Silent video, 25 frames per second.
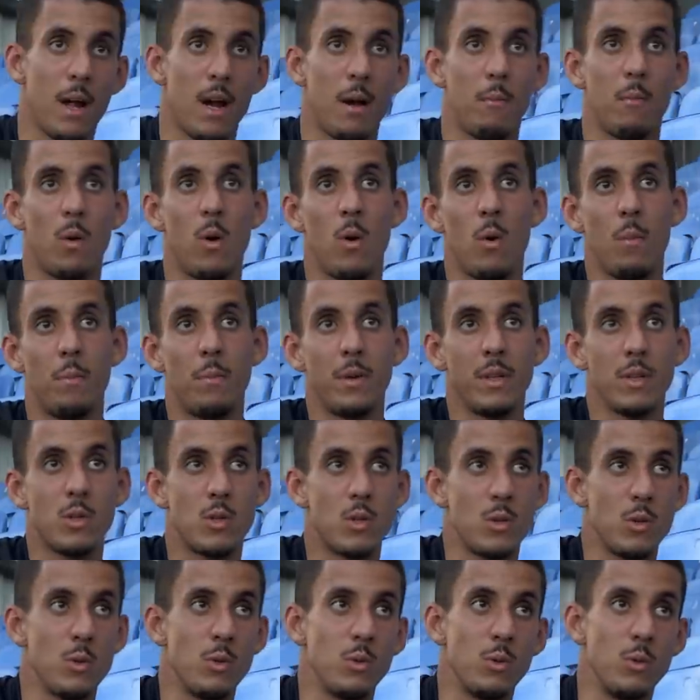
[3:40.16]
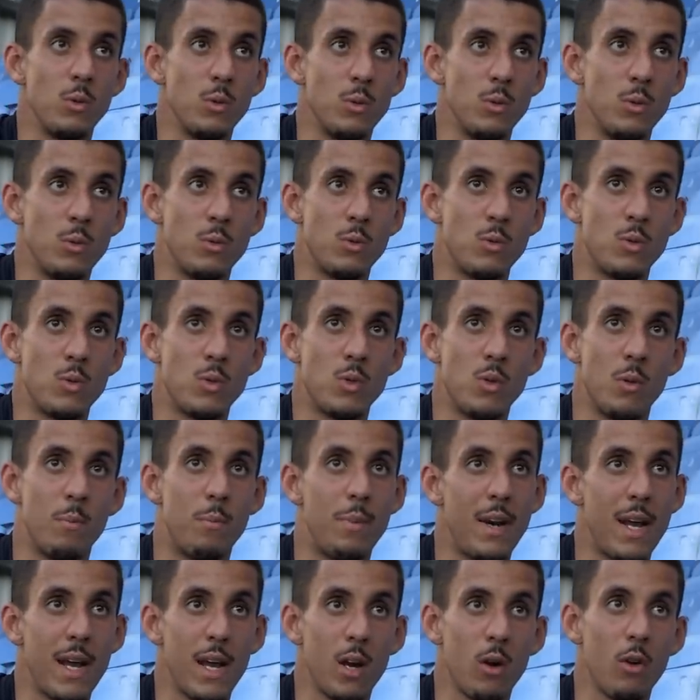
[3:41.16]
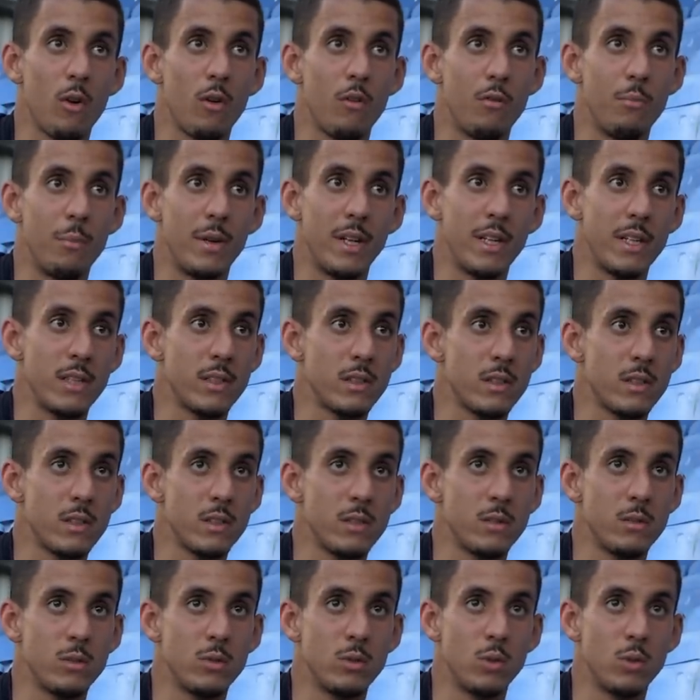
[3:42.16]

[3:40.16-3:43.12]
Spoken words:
I'm hoping to play a lot of minutes,